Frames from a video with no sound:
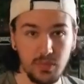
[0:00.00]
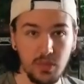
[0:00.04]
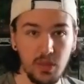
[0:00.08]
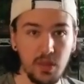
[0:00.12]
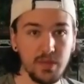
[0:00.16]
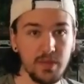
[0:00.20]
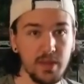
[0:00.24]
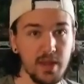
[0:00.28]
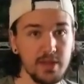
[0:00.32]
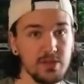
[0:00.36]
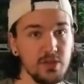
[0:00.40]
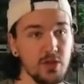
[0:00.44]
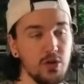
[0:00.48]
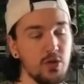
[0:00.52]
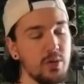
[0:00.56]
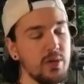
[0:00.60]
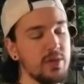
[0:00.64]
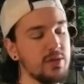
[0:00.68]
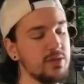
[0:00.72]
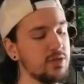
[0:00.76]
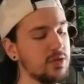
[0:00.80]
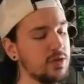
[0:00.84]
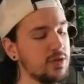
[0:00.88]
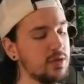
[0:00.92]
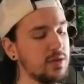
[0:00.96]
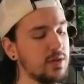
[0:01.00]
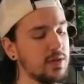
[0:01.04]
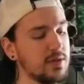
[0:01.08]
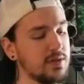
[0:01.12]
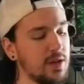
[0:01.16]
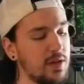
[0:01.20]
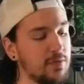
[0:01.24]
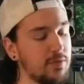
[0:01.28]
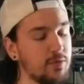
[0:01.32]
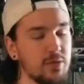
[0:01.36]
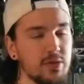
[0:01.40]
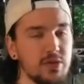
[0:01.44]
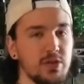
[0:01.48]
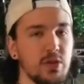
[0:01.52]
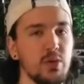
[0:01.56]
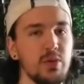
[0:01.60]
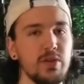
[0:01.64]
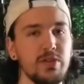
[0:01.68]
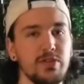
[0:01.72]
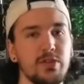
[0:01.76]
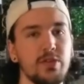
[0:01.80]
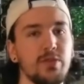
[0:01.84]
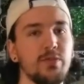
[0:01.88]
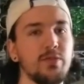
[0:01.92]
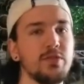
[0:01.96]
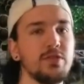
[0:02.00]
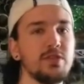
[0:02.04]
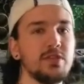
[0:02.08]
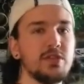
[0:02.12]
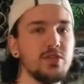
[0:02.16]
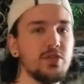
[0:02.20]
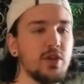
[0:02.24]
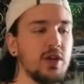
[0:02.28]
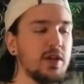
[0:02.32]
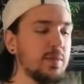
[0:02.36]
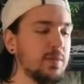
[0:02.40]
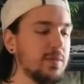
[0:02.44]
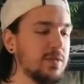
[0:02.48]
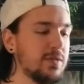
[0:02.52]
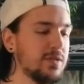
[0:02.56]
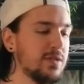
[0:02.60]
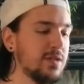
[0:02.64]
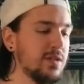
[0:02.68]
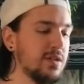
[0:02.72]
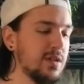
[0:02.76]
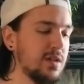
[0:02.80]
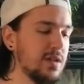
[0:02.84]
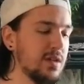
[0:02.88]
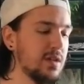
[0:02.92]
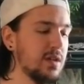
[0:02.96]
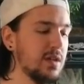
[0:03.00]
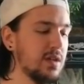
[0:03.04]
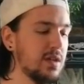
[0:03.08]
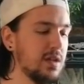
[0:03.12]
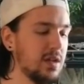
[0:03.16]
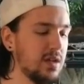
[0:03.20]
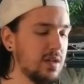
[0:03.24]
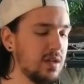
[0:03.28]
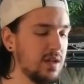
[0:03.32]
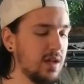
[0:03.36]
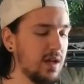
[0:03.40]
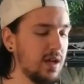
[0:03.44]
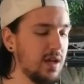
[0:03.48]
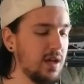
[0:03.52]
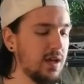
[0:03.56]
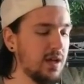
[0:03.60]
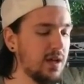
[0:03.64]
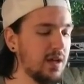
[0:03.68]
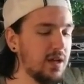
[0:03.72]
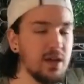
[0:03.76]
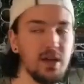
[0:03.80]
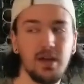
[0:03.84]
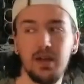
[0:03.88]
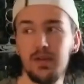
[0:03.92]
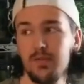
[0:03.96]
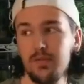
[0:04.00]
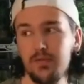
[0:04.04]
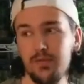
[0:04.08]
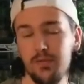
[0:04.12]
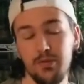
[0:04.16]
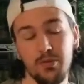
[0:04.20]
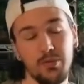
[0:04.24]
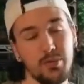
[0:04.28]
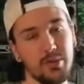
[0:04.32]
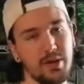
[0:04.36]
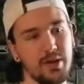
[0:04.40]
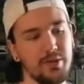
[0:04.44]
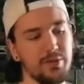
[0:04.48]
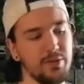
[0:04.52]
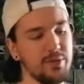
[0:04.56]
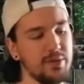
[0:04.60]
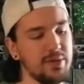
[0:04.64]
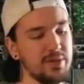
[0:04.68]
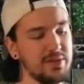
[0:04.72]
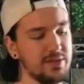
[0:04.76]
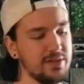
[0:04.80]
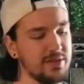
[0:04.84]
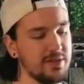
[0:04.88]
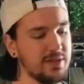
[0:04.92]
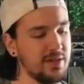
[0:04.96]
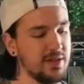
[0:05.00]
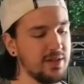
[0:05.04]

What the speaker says: that's always good, because everyone's always looking for the stripes for whatever reason.